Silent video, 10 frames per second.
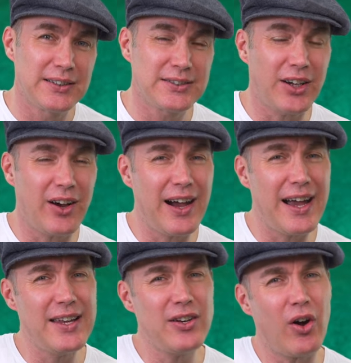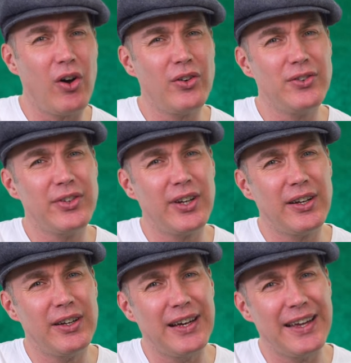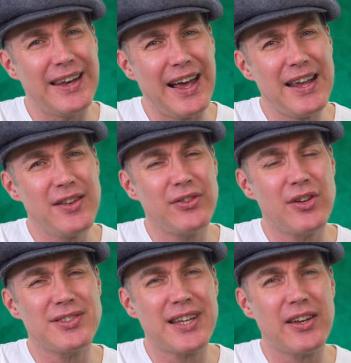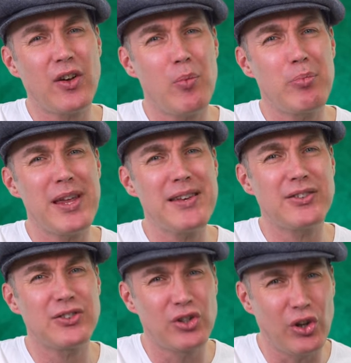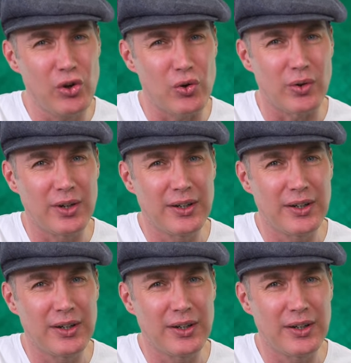tied onto an eighth note starting on beat two.